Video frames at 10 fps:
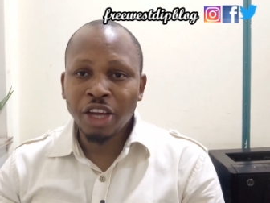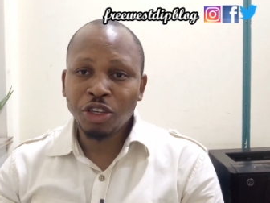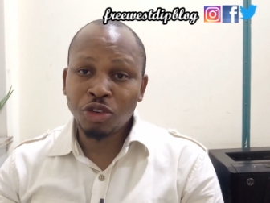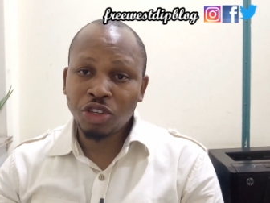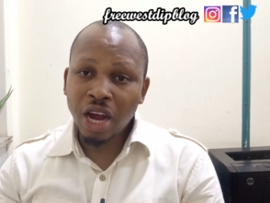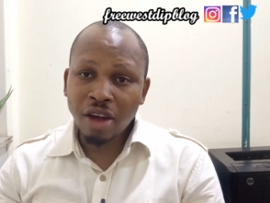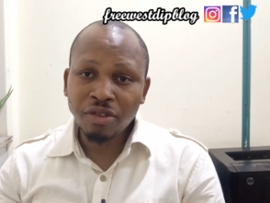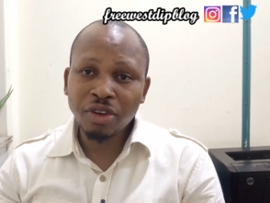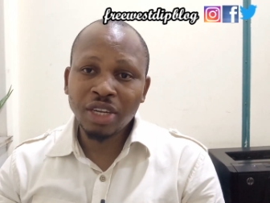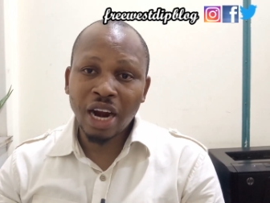you
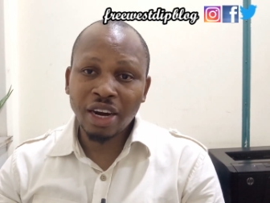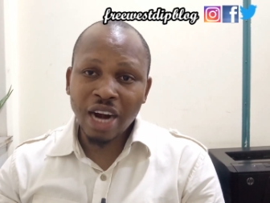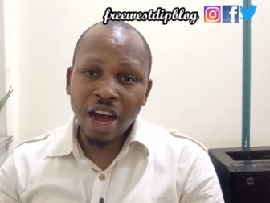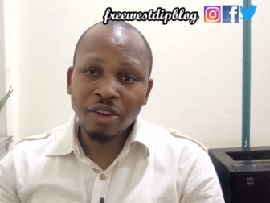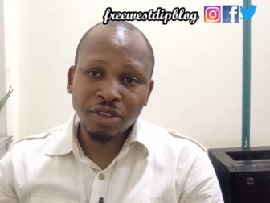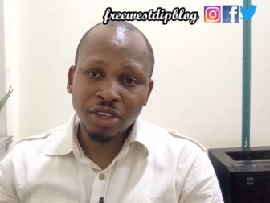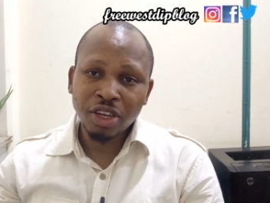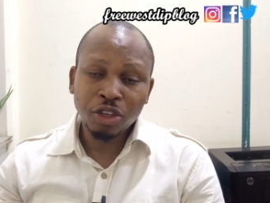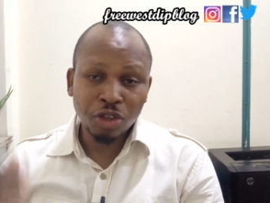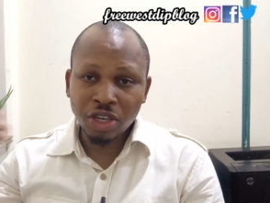traveled
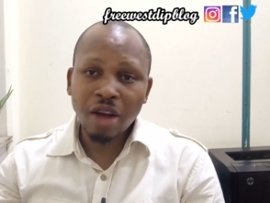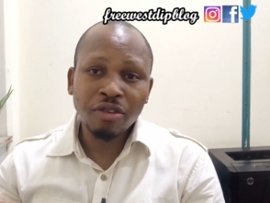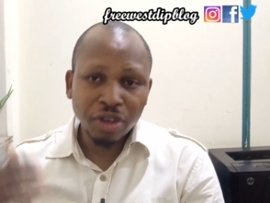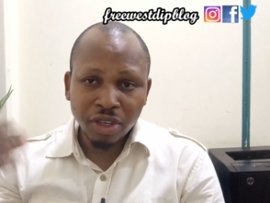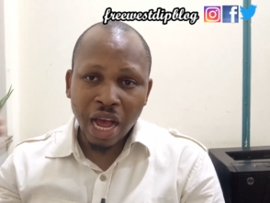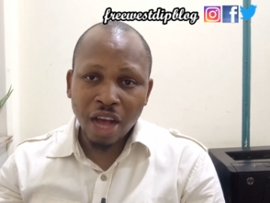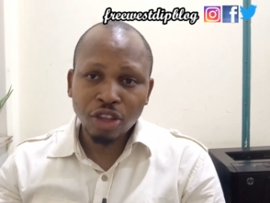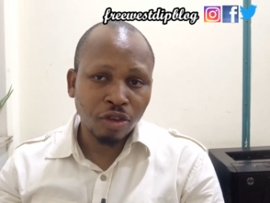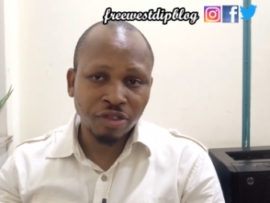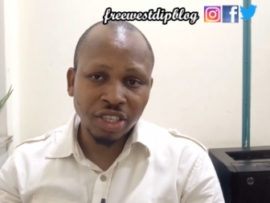
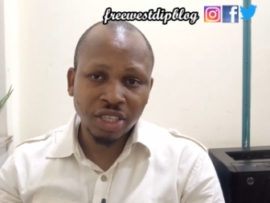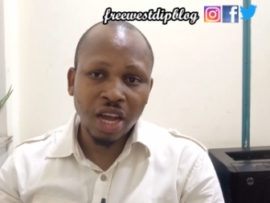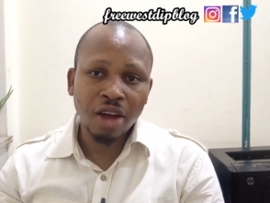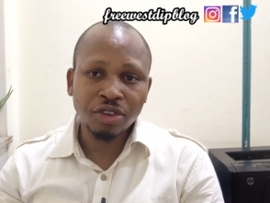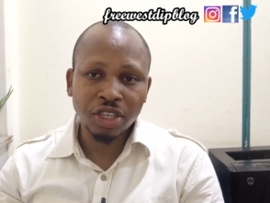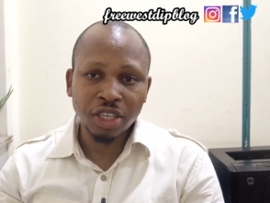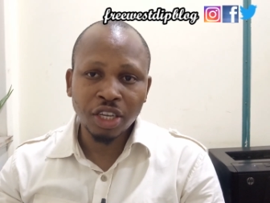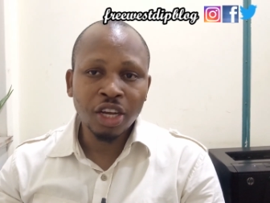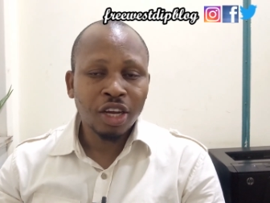out of this country